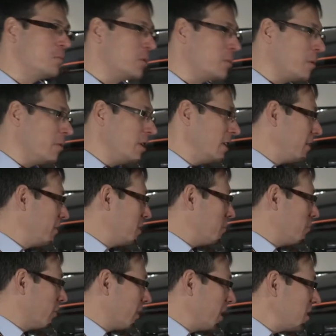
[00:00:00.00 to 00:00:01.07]
Probably there is
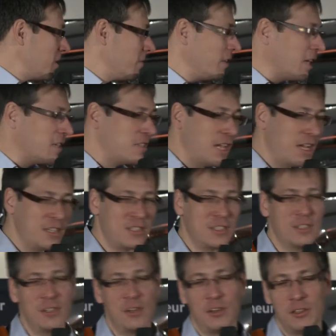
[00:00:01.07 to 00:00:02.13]
progressive
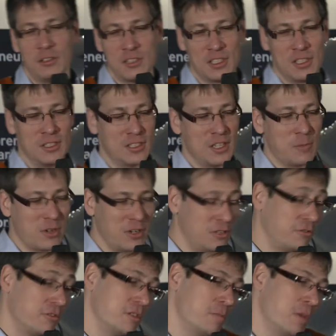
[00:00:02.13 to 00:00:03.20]
taxation, or in some
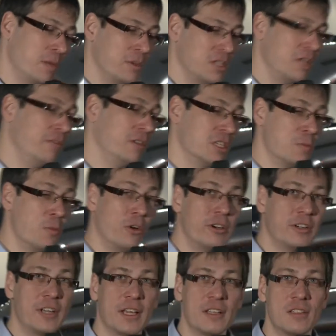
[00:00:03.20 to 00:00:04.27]
countries maybe even smaller
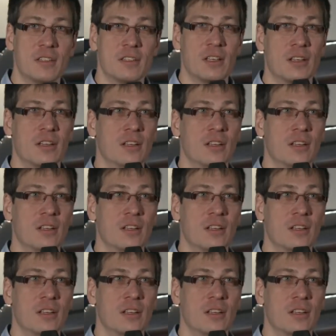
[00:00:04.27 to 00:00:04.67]
tax